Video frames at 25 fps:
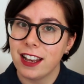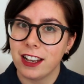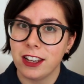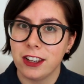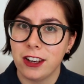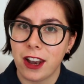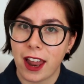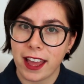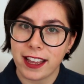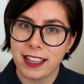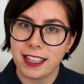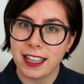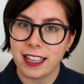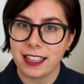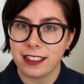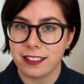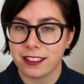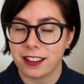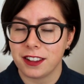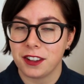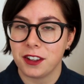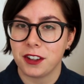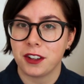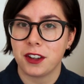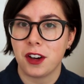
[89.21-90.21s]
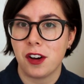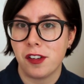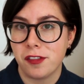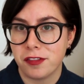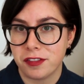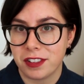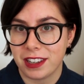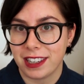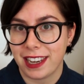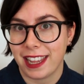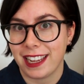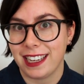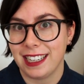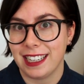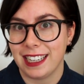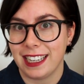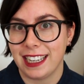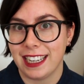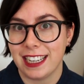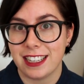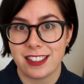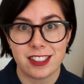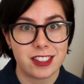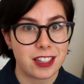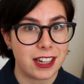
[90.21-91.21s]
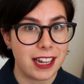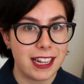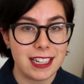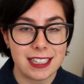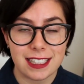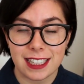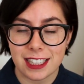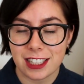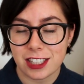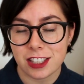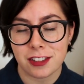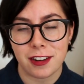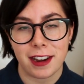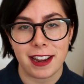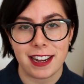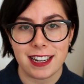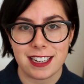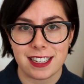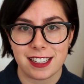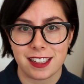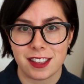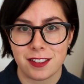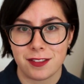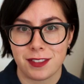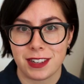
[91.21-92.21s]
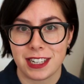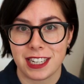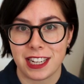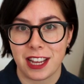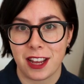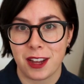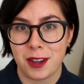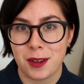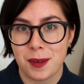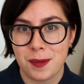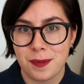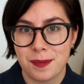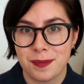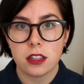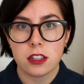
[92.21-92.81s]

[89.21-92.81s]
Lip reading: liking the look of lately. So let's get straight into the video.